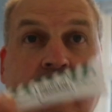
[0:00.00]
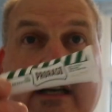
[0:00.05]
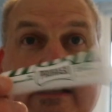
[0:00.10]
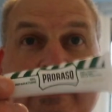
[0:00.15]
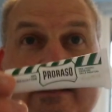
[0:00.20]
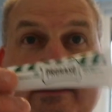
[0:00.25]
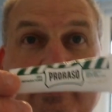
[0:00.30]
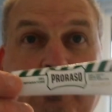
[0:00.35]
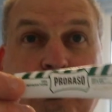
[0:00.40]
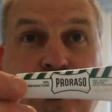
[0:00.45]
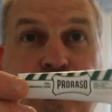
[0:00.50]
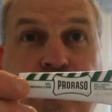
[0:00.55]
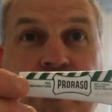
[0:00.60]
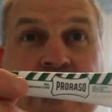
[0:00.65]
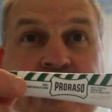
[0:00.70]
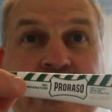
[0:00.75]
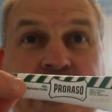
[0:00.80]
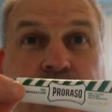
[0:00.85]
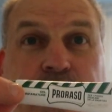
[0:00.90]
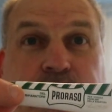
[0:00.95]
as it's a
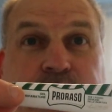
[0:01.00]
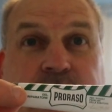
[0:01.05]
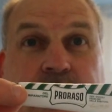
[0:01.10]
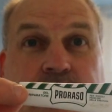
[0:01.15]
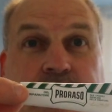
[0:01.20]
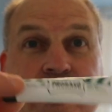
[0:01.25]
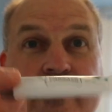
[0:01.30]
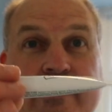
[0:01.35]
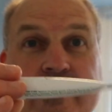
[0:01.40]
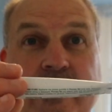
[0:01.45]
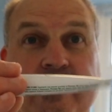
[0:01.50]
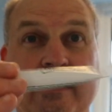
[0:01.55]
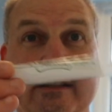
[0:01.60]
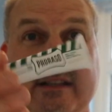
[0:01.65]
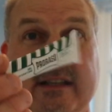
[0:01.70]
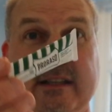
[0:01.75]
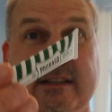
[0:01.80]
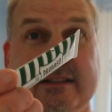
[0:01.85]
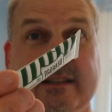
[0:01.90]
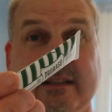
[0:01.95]
Proraso shave today,
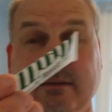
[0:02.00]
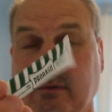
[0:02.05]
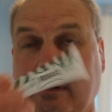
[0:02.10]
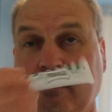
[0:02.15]
it's